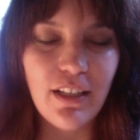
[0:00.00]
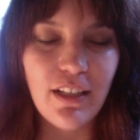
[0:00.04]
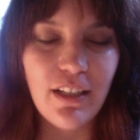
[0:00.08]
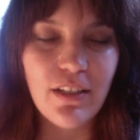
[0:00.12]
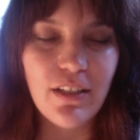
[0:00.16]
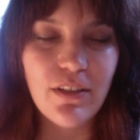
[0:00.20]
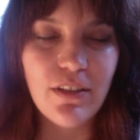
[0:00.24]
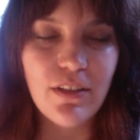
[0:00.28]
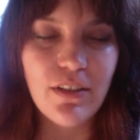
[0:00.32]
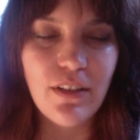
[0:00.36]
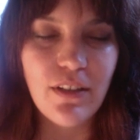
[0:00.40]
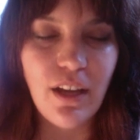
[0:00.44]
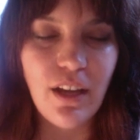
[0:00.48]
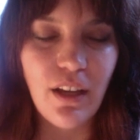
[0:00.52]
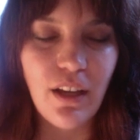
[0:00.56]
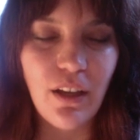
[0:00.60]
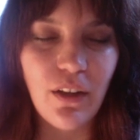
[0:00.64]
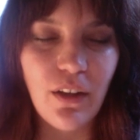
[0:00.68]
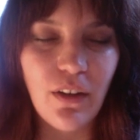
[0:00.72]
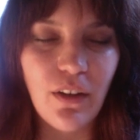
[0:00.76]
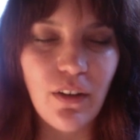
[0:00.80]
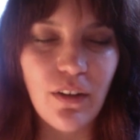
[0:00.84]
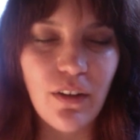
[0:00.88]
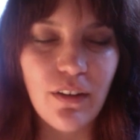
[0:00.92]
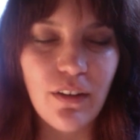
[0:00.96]
to
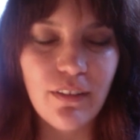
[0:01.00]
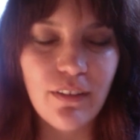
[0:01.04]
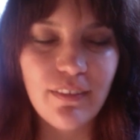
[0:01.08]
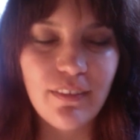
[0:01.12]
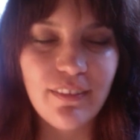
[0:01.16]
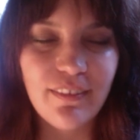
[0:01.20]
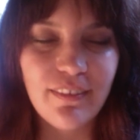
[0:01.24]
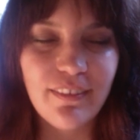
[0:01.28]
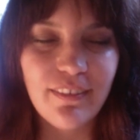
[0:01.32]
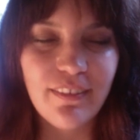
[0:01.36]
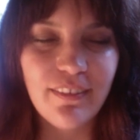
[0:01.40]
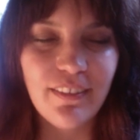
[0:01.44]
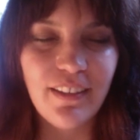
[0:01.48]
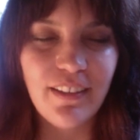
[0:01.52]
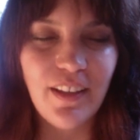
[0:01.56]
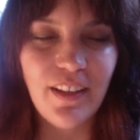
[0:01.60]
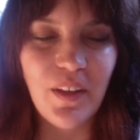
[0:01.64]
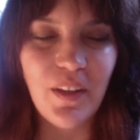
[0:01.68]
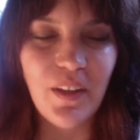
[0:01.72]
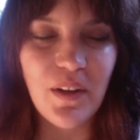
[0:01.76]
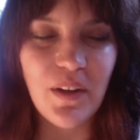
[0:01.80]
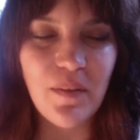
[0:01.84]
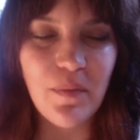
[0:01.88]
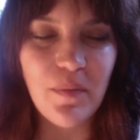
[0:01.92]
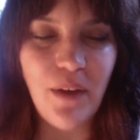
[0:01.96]
anchor and
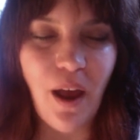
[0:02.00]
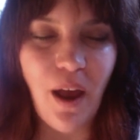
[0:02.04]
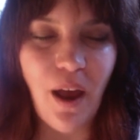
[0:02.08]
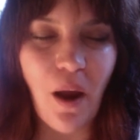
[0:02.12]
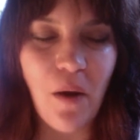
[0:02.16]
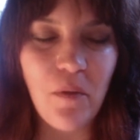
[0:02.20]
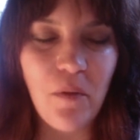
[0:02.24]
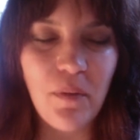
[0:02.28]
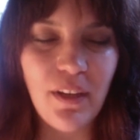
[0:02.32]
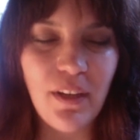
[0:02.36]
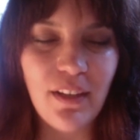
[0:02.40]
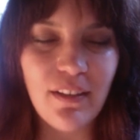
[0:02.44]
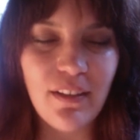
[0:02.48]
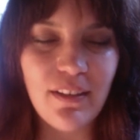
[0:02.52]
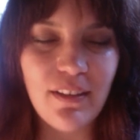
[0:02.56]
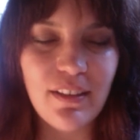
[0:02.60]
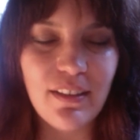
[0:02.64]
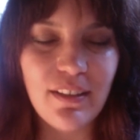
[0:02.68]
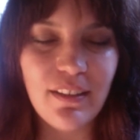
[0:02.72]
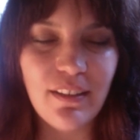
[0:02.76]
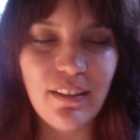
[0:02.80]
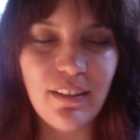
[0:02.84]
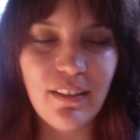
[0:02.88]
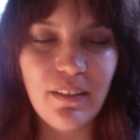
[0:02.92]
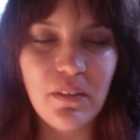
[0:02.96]
your empowerment.
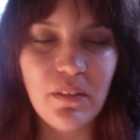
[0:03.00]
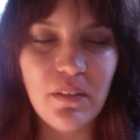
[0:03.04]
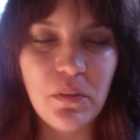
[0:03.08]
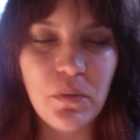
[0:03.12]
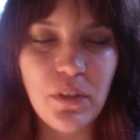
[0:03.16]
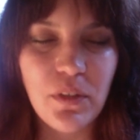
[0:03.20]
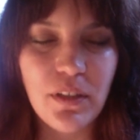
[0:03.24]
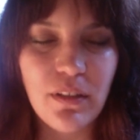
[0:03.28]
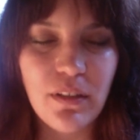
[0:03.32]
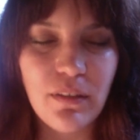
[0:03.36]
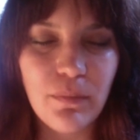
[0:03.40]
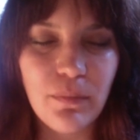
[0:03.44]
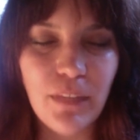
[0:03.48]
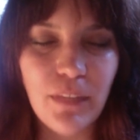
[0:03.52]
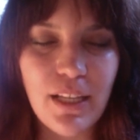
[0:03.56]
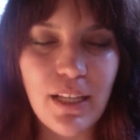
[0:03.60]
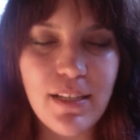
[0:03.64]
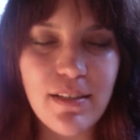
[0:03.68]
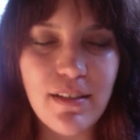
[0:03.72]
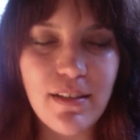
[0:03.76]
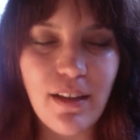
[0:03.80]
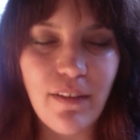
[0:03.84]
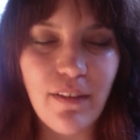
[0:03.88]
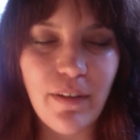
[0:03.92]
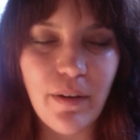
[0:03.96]
And we're blessed to have
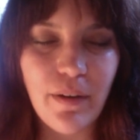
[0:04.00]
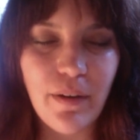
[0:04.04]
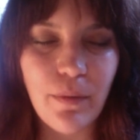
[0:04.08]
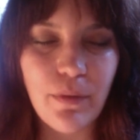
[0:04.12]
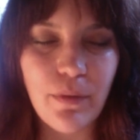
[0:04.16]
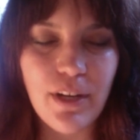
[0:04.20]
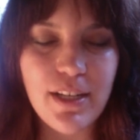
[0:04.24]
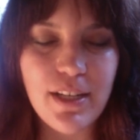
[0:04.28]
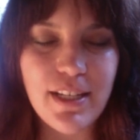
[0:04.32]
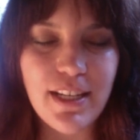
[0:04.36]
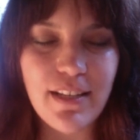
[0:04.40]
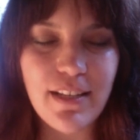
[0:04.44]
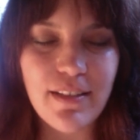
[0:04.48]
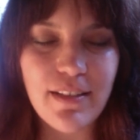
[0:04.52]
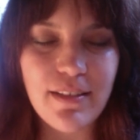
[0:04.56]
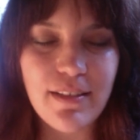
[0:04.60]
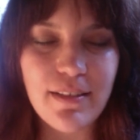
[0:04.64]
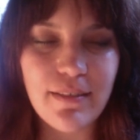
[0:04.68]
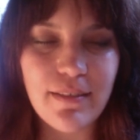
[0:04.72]
your presence.